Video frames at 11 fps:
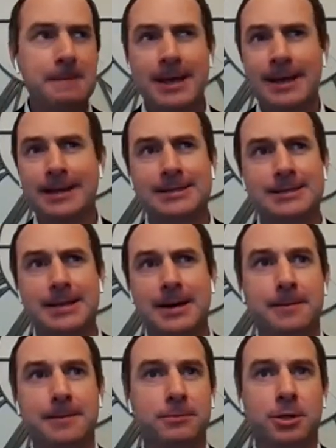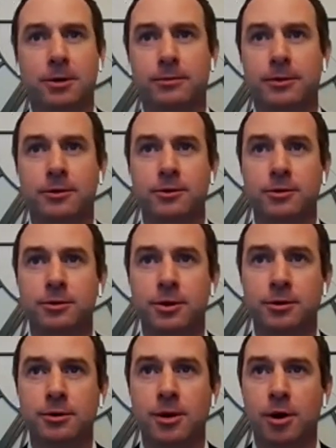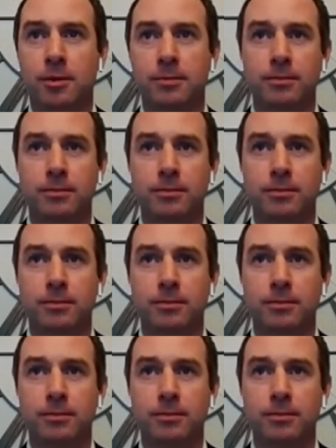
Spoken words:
And it's, there are